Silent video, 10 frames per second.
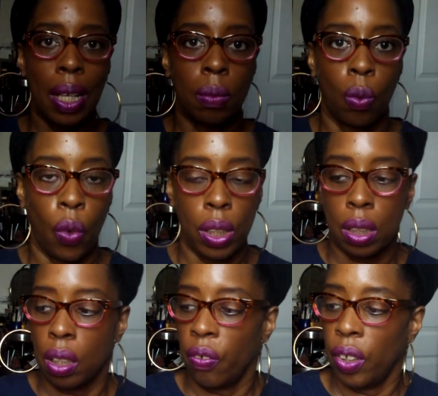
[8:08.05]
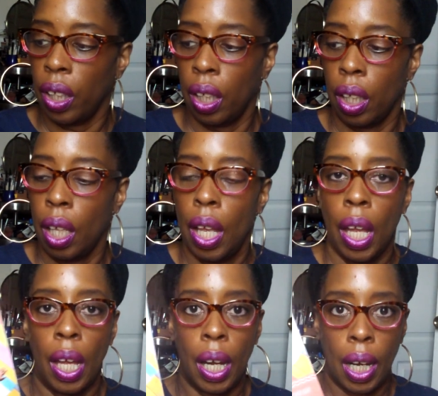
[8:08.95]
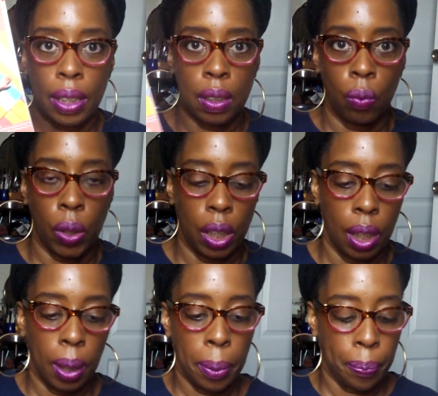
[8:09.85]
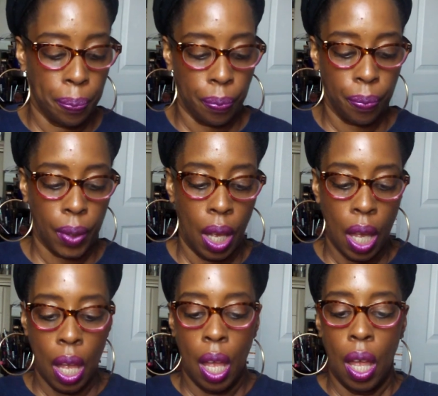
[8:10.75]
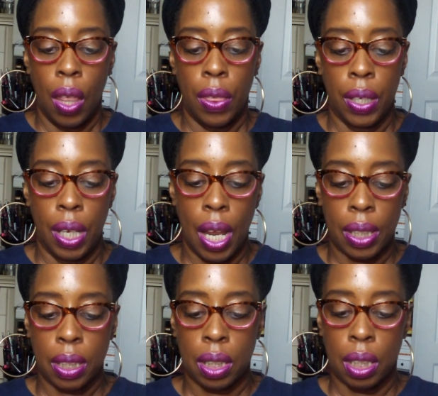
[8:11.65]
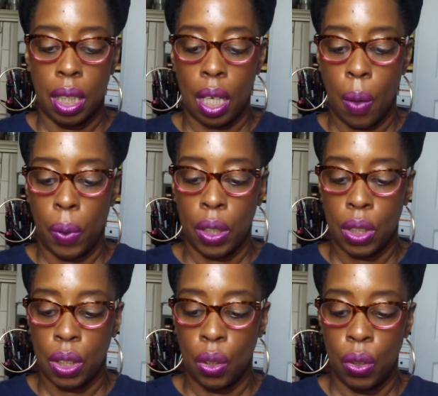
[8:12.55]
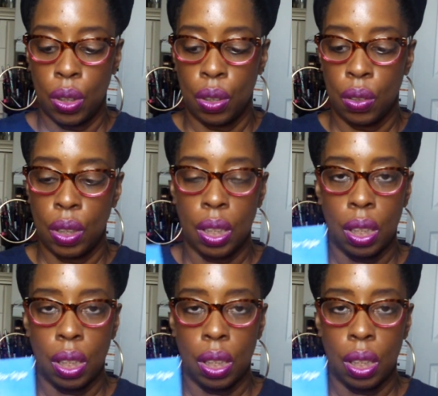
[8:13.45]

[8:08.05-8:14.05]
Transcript: has some great stuff in here. And I like to read it. The next thing I want to show you is